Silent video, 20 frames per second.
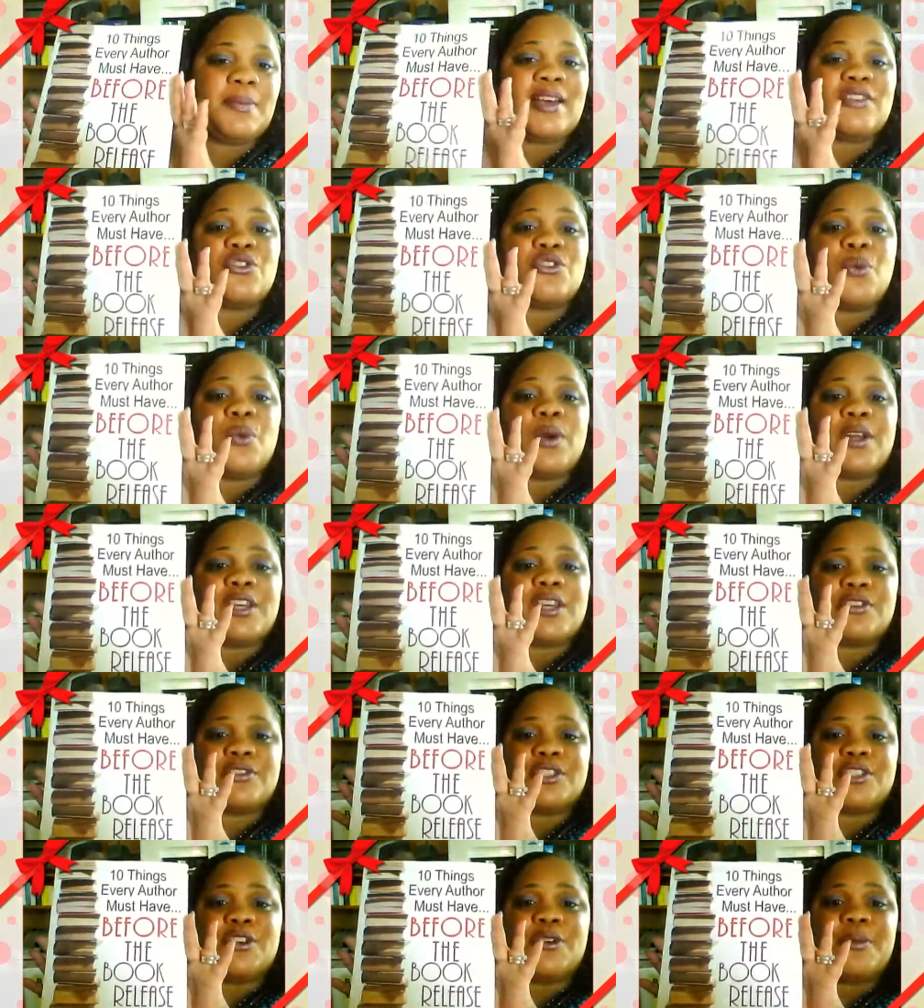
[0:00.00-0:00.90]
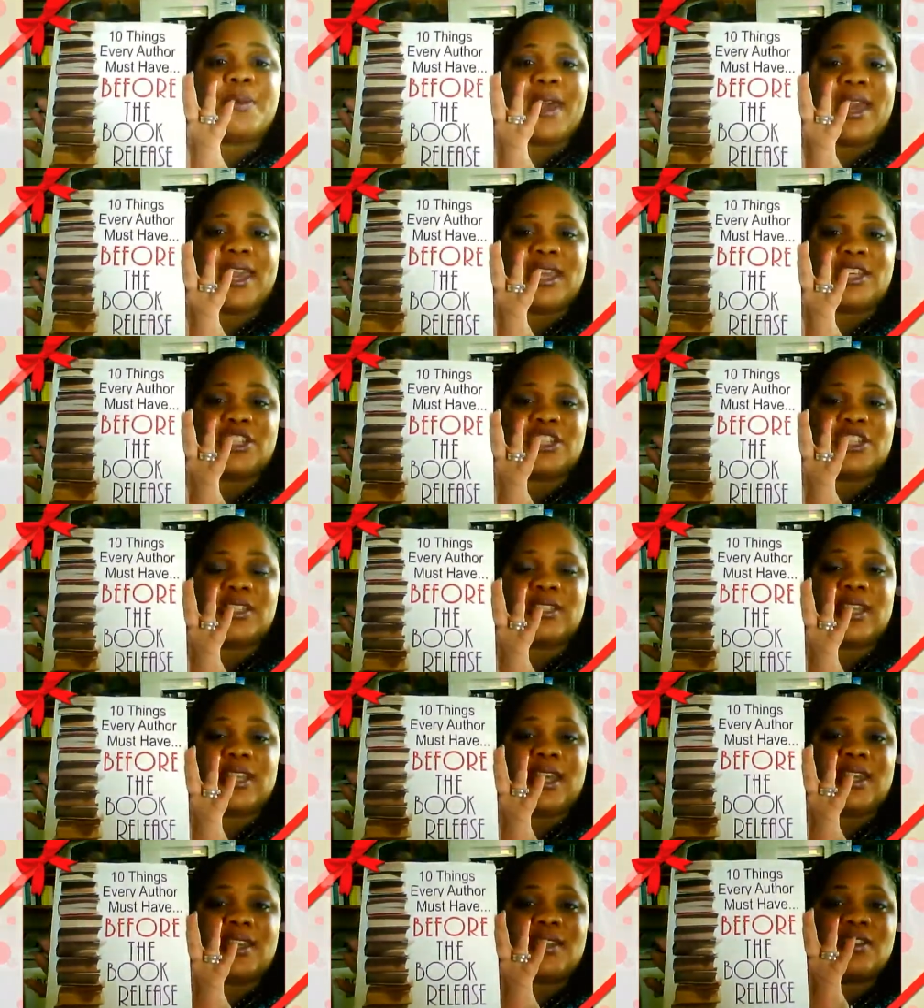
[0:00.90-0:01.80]
about 20 or so
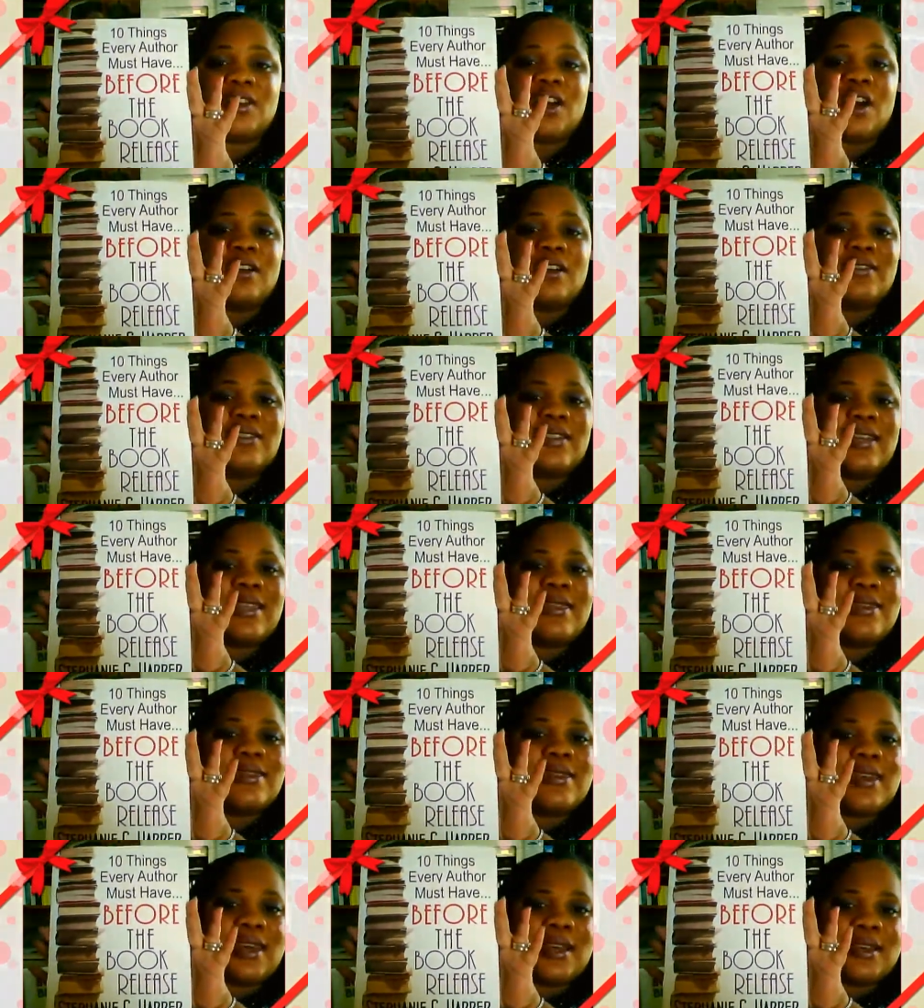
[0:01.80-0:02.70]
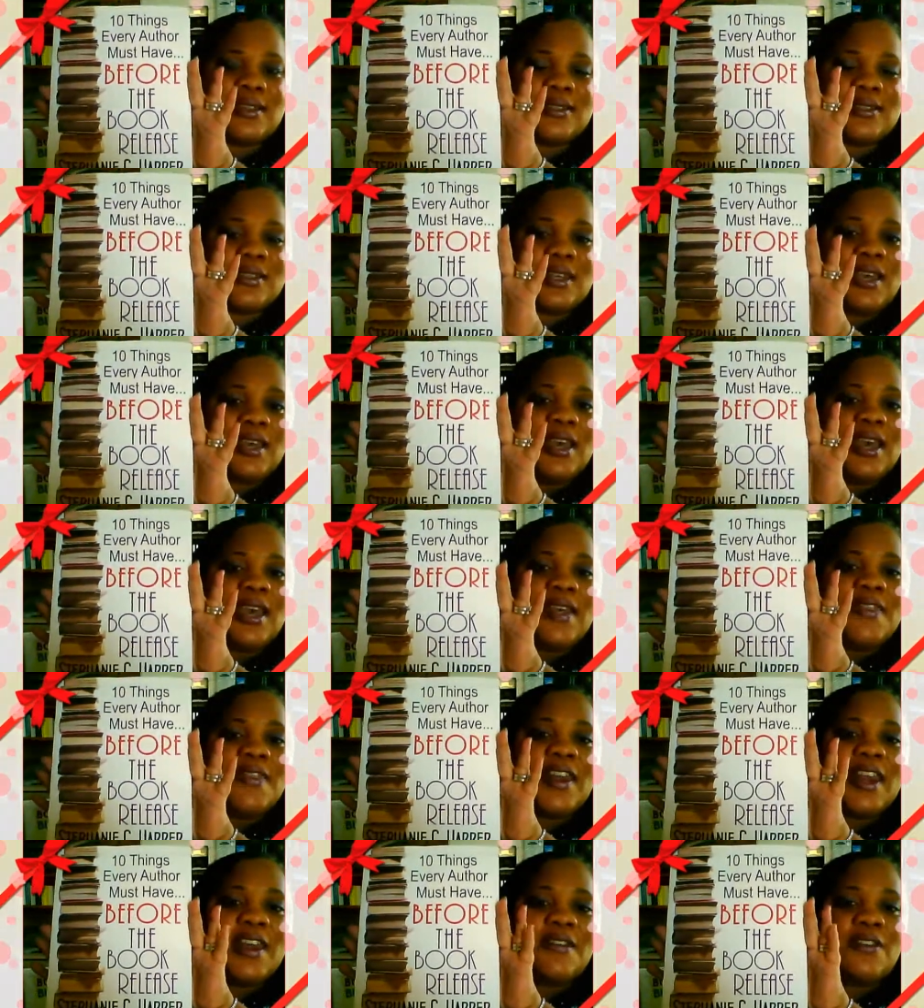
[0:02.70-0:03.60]
pages, and it's called 10 Things
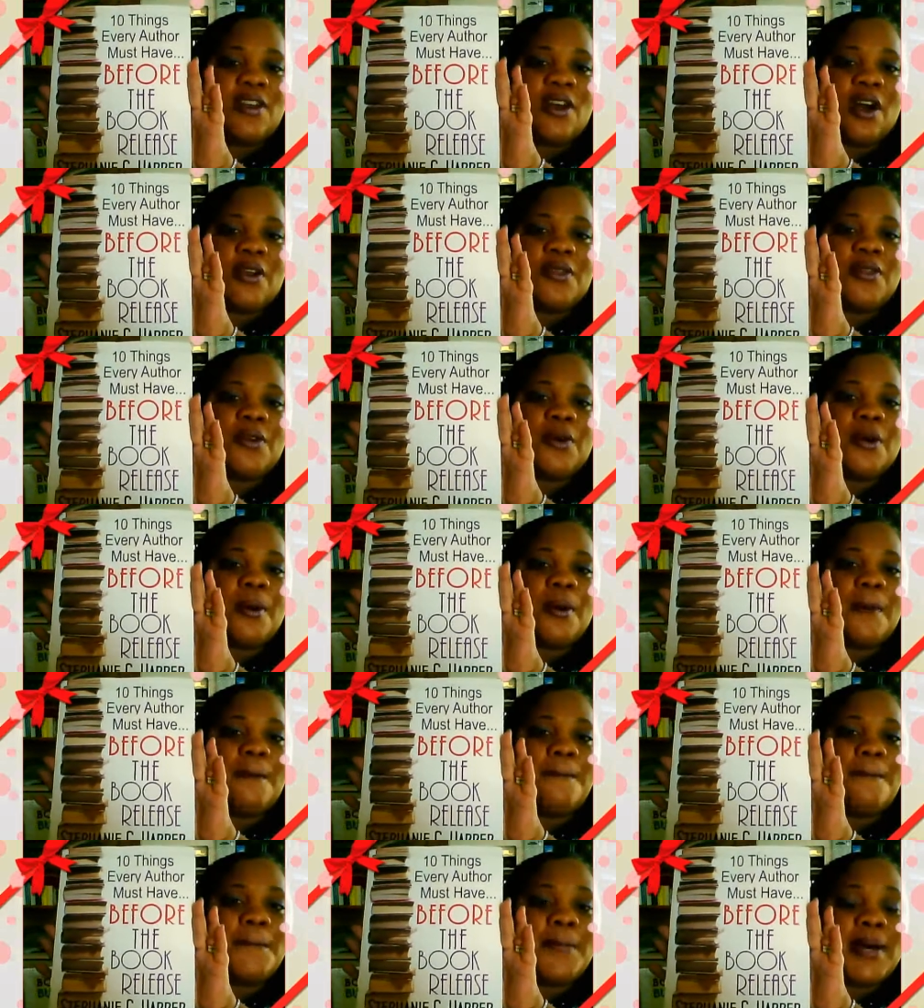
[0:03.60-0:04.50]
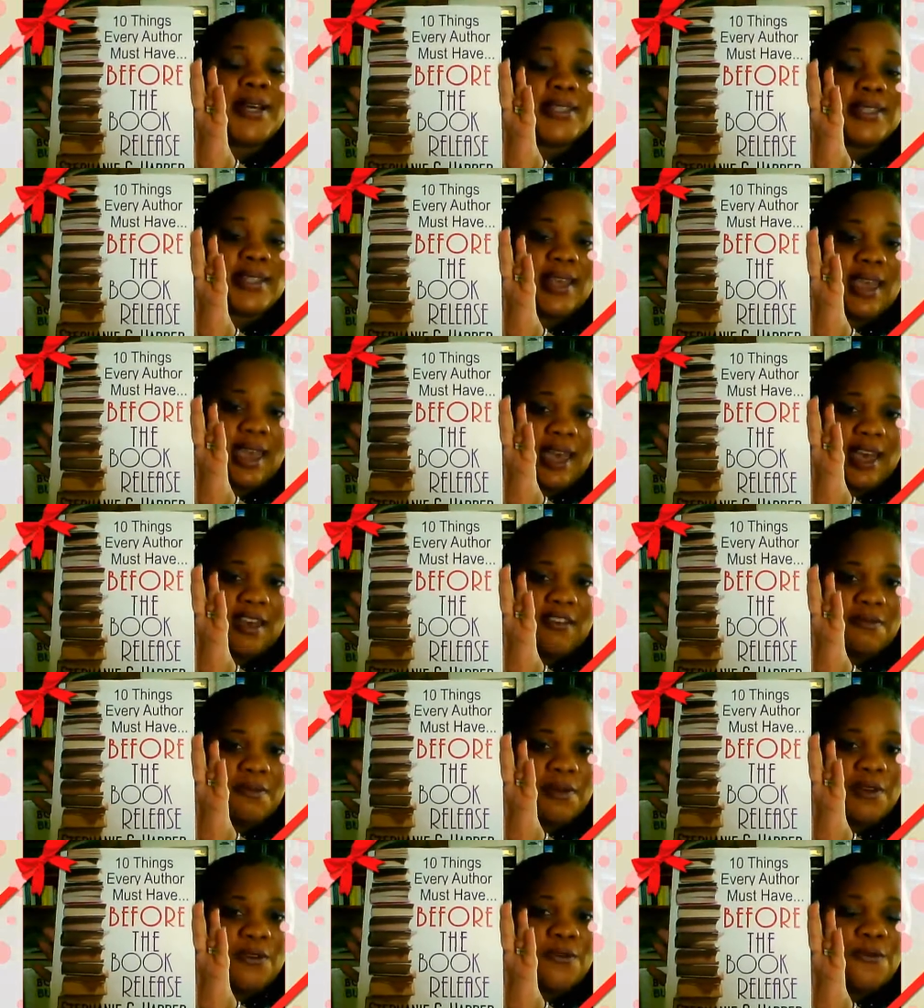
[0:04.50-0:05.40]
that Every Author Must
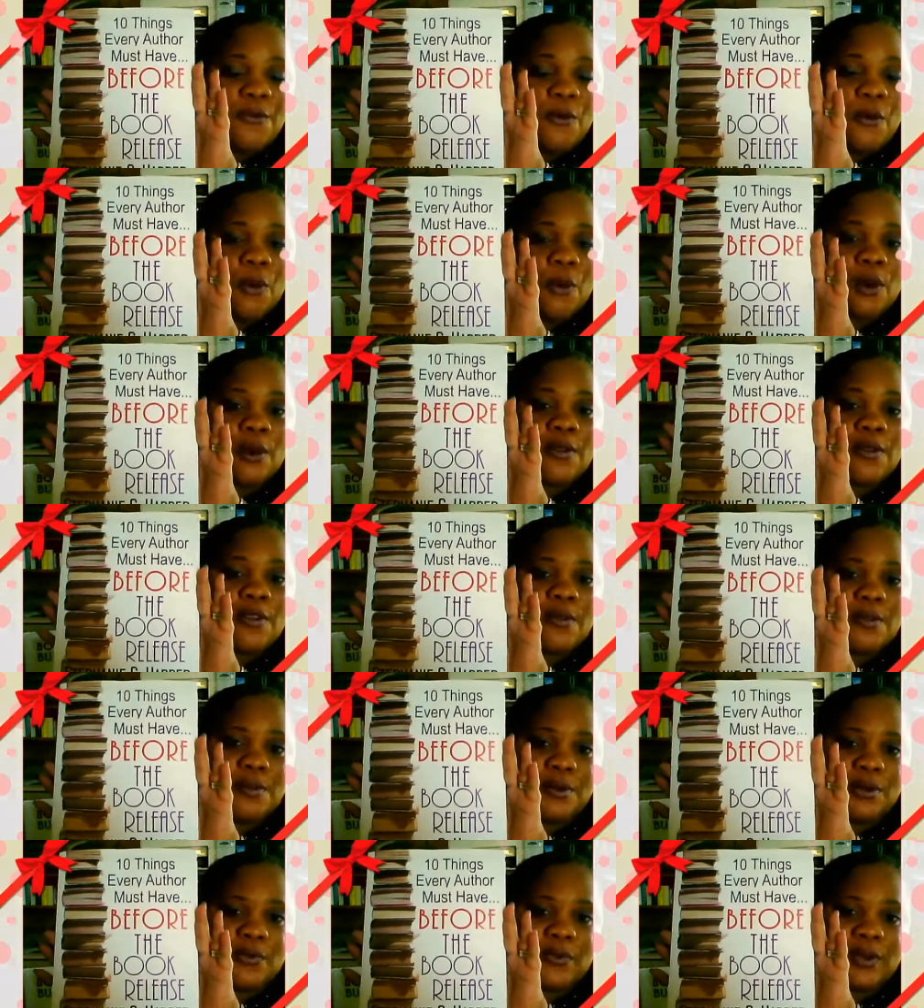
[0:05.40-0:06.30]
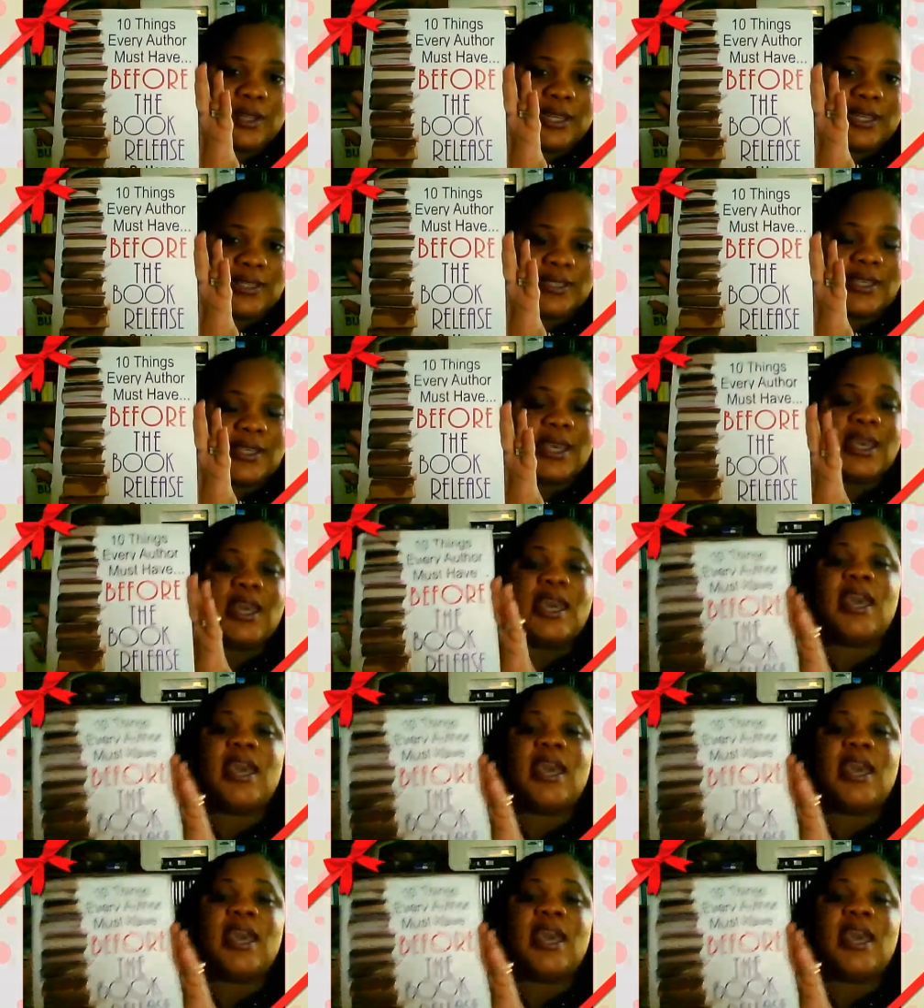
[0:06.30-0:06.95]
Have Before the Book Release.